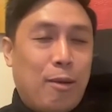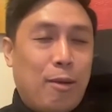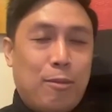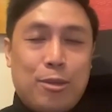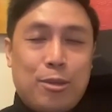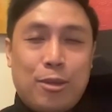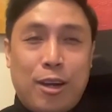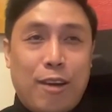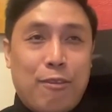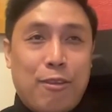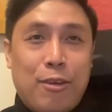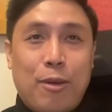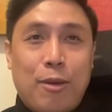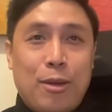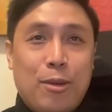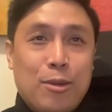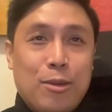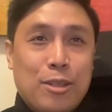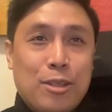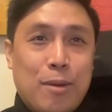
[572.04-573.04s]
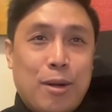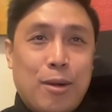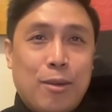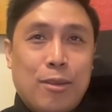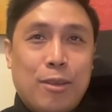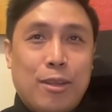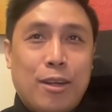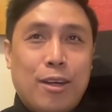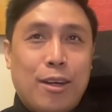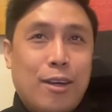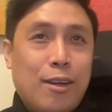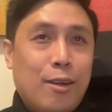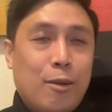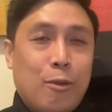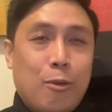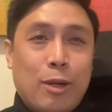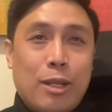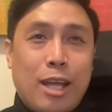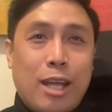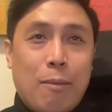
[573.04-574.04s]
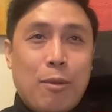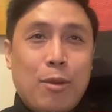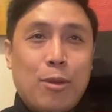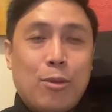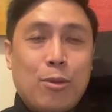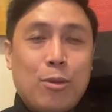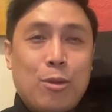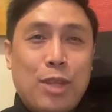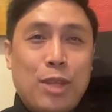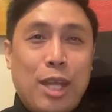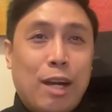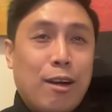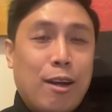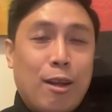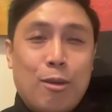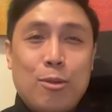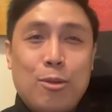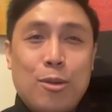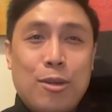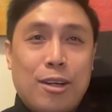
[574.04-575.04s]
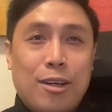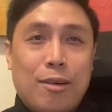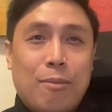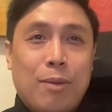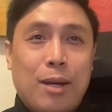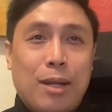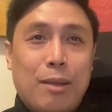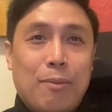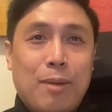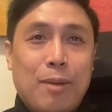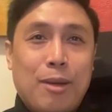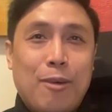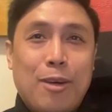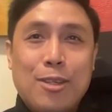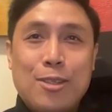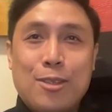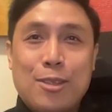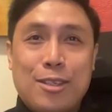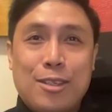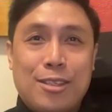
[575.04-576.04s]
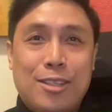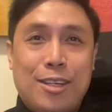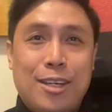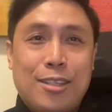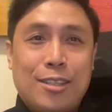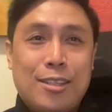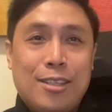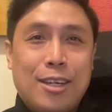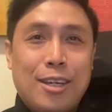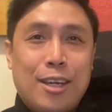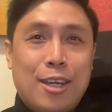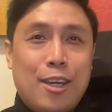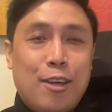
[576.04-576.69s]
I'm sure everyone knows about what happened to Terra Luna, but my question is this.